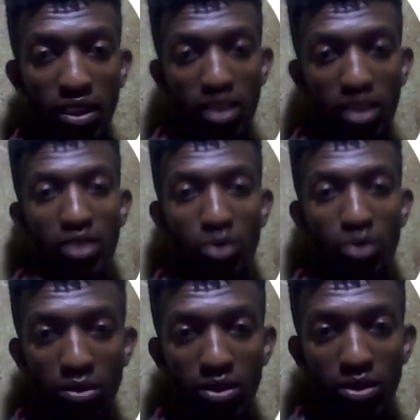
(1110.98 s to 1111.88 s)
And
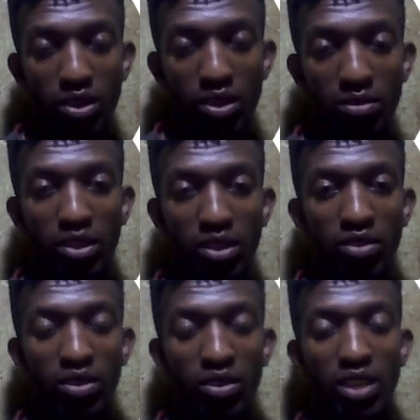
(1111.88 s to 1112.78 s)
stop loss up there,
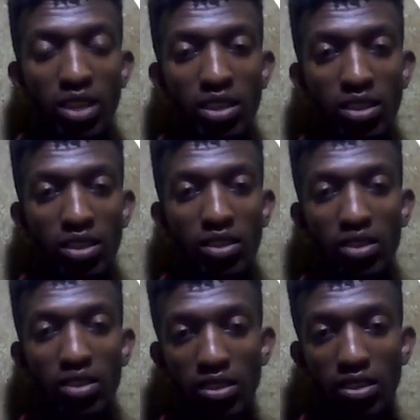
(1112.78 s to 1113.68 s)
no one cares.
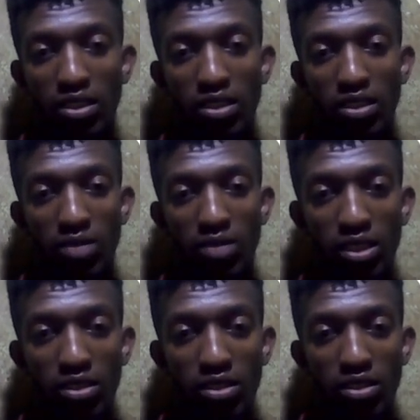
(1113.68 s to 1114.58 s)
Then this thing
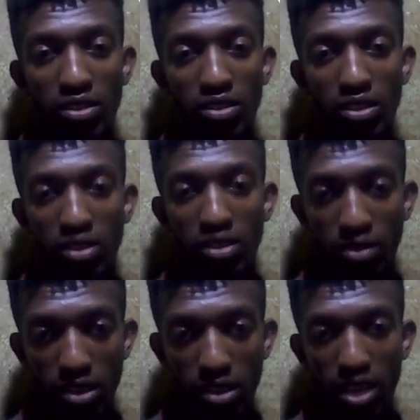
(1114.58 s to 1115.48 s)
smashed down.
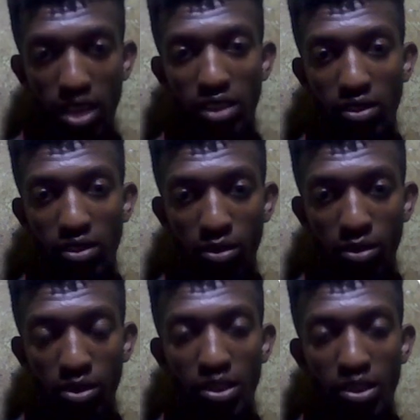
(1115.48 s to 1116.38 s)
Sell, stop
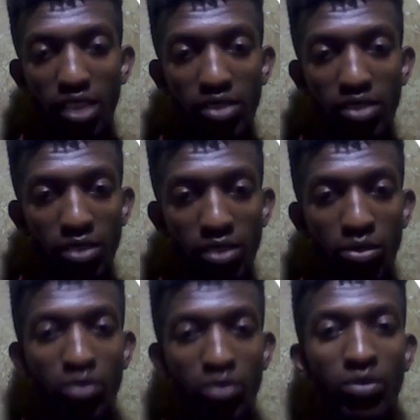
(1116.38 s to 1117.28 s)
loss down there,
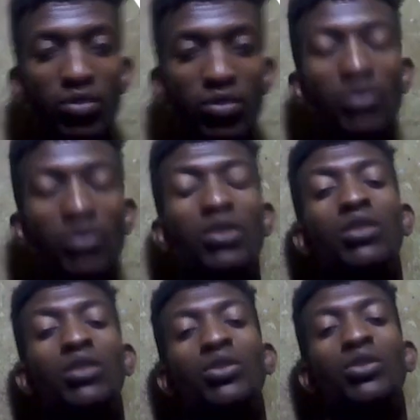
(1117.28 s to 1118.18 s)
boom.
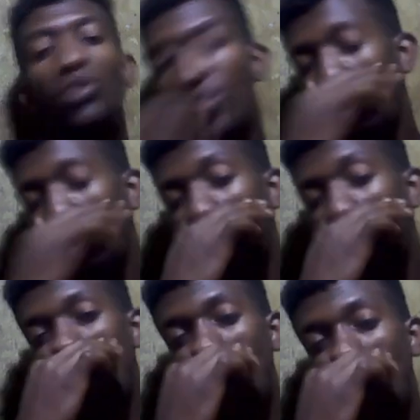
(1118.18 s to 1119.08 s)
So it's
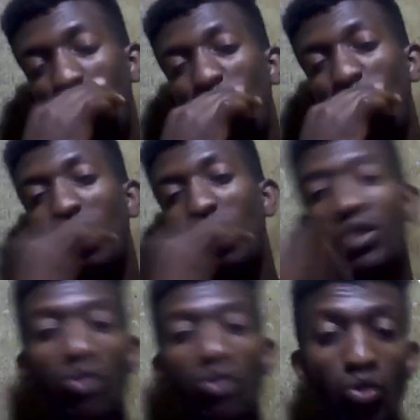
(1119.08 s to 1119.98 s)
very very
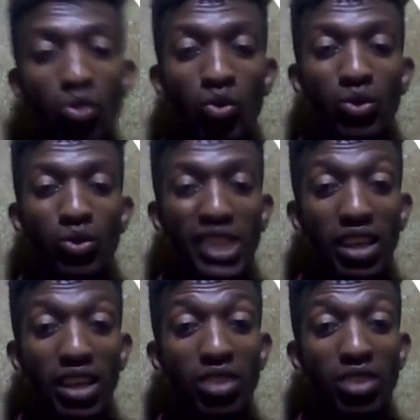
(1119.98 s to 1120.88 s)
important to
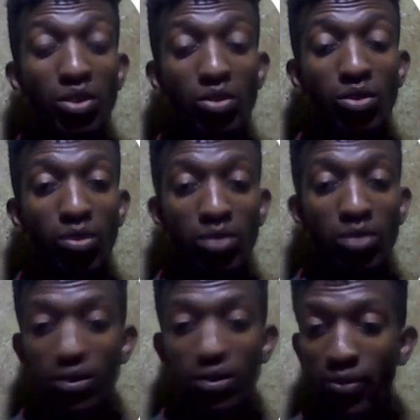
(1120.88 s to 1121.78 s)
trade your stops,